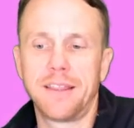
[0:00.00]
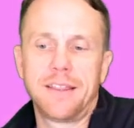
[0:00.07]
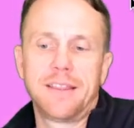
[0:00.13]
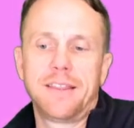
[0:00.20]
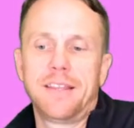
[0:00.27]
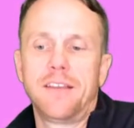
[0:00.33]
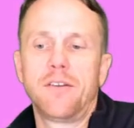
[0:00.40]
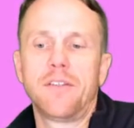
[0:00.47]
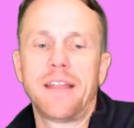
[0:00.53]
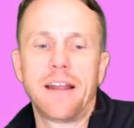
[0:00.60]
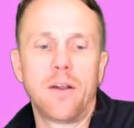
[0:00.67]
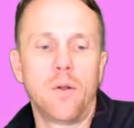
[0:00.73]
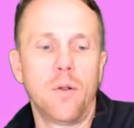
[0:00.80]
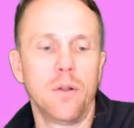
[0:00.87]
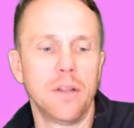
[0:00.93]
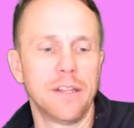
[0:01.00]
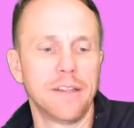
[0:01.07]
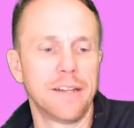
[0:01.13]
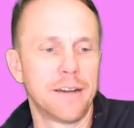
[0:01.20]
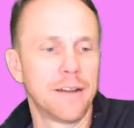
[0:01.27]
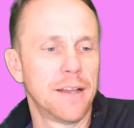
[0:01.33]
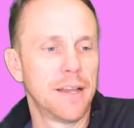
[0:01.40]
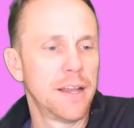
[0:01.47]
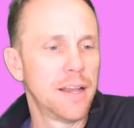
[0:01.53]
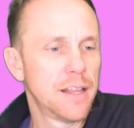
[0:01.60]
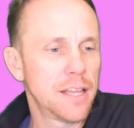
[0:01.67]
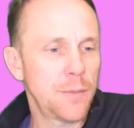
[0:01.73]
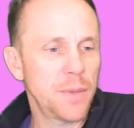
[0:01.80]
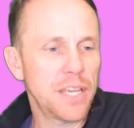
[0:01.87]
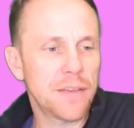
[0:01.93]
that hole in there.
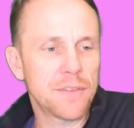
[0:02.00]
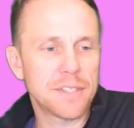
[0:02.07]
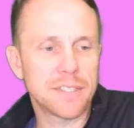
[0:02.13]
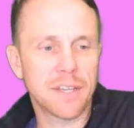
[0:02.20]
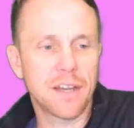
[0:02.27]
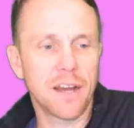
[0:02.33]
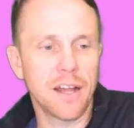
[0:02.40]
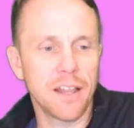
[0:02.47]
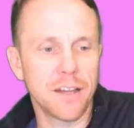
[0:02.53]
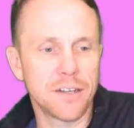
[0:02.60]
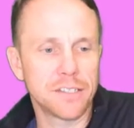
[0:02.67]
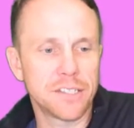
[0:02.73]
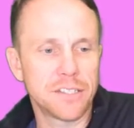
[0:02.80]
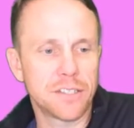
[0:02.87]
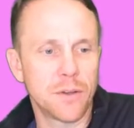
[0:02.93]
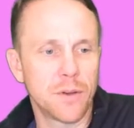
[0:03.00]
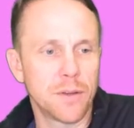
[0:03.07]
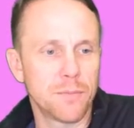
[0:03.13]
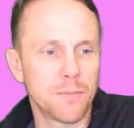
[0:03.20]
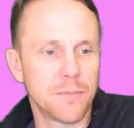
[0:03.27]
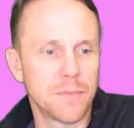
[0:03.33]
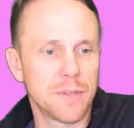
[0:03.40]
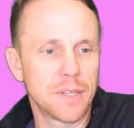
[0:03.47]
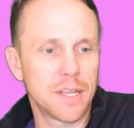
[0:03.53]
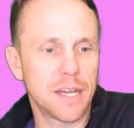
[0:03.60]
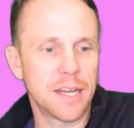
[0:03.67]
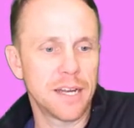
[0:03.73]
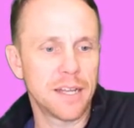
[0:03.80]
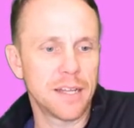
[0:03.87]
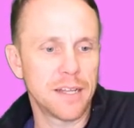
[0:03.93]
Let me give this a color just so it
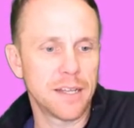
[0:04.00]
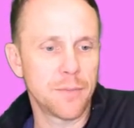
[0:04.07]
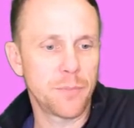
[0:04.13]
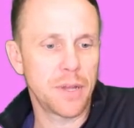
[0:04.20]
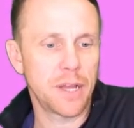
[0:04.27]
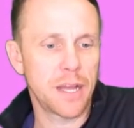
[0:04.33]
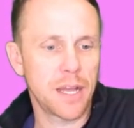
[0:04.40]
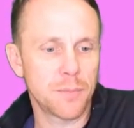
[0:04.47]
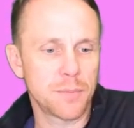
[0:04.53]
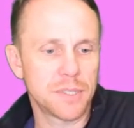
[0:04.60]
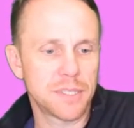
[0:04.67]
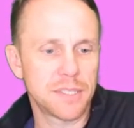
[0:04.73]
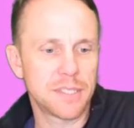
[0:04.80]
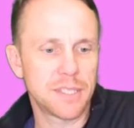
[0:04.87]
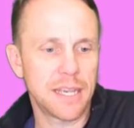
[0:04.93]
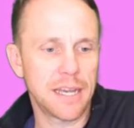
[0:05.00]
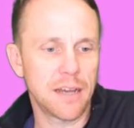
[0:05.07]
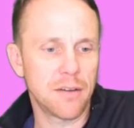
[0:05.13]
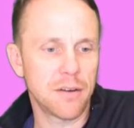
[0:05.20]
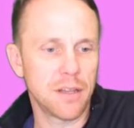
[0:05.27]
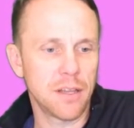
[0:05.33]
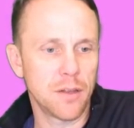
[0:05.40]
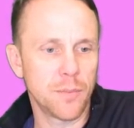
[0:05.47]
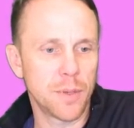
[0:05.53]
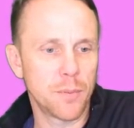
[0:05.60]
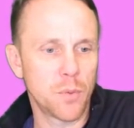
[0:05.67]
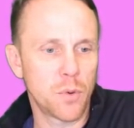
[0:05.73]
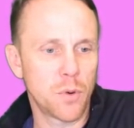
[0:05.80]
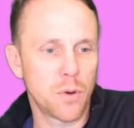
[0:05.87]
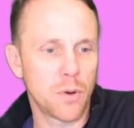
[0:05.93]
kind of pops out a little bit
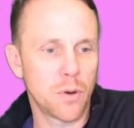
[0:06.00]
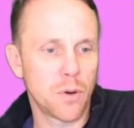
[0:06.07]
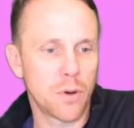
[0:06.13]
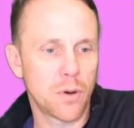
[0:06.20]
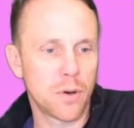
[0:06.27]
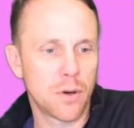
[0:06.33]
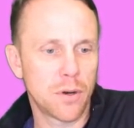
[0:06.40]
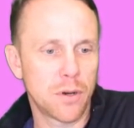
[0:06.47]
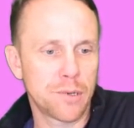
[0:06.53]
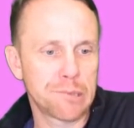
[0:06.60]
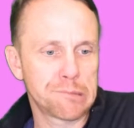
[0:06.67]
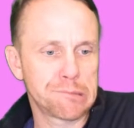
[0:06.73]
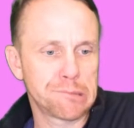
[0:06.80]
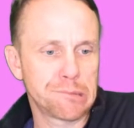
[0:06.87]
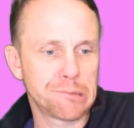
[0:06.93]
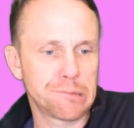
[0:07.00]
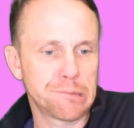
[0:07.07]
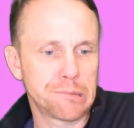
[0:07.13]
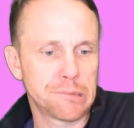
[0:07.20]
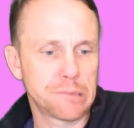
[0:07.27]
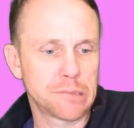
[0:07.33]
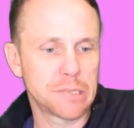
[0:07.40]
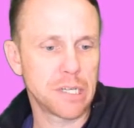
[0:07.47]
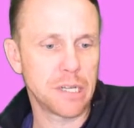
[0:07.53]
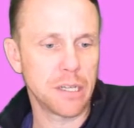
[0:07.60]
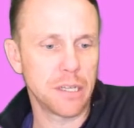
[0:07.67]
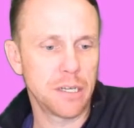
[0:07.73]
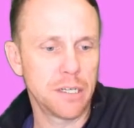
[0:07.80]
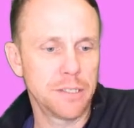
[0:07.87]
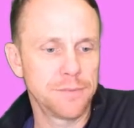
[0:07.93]
more
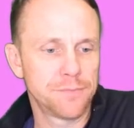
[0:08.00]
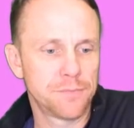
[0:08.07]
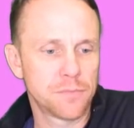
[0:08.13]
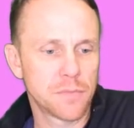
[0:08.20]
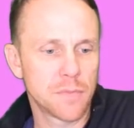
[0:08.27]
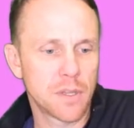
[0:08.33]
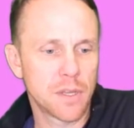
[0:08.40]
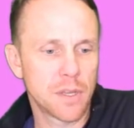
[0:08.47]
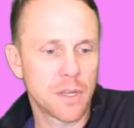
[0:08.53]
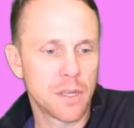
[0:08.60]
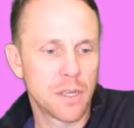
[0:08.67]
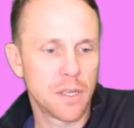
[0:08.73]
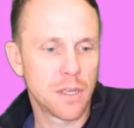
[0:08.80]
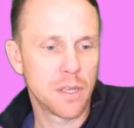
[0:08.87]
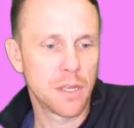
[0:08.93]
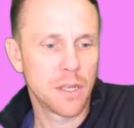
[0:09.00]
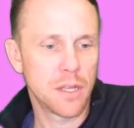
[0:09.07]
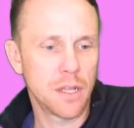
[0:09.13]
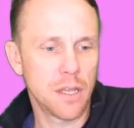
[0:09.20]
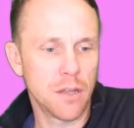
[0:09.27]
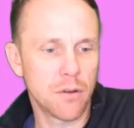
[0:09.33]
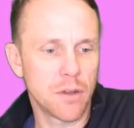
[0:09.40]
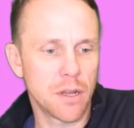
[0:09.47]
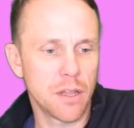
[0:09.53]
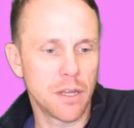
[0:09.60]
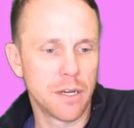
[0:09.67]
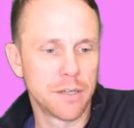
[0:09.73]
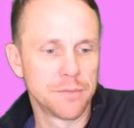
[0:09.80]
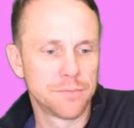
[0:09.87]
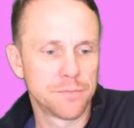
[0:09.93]
color. Hello,
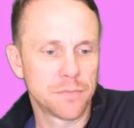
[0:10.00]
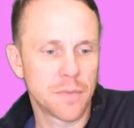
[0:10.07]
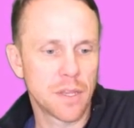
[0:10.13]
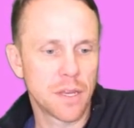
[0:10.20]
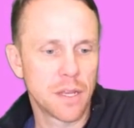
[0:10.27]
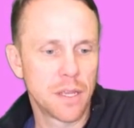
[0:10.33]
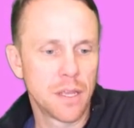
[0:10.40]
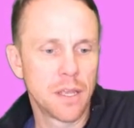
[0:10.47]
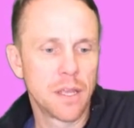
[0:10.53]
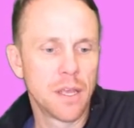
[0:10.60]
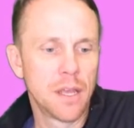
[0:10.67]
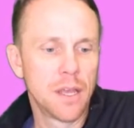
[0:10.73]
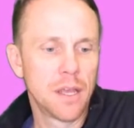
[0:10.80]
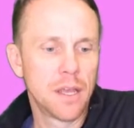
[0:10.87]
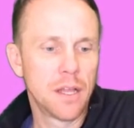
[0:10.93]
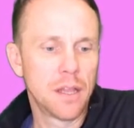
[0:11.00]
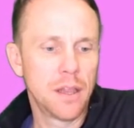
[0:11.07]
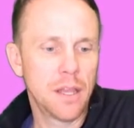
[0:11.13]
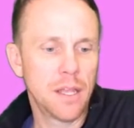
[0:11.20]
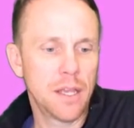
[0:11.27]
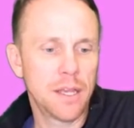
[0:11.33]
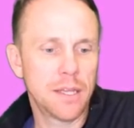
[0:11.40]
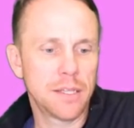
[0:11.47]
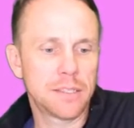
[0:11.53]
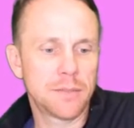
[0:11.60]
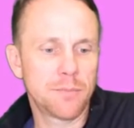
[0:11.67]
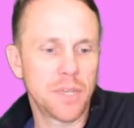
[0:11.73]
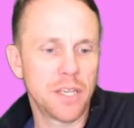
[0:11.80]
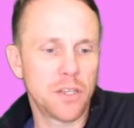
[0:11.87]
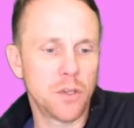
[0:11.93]
color. Let's
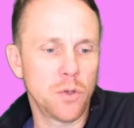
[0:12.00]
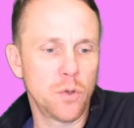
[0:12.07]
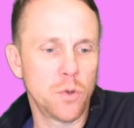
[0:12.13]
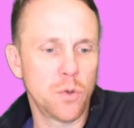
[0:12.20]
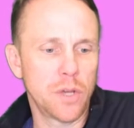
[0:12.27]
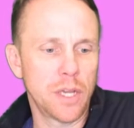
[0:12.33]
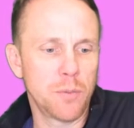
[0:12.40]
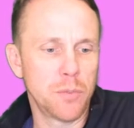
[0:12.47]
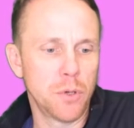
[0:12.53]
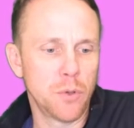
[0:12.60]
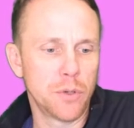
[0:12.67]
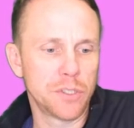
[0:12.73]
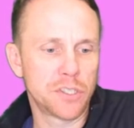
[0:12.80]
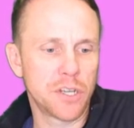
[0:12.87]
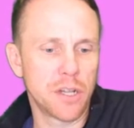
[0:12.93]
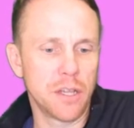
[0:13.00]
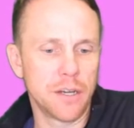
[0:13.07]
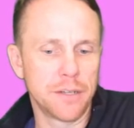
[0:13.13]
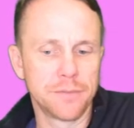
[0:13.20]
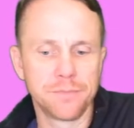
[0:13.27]
make you a bluish color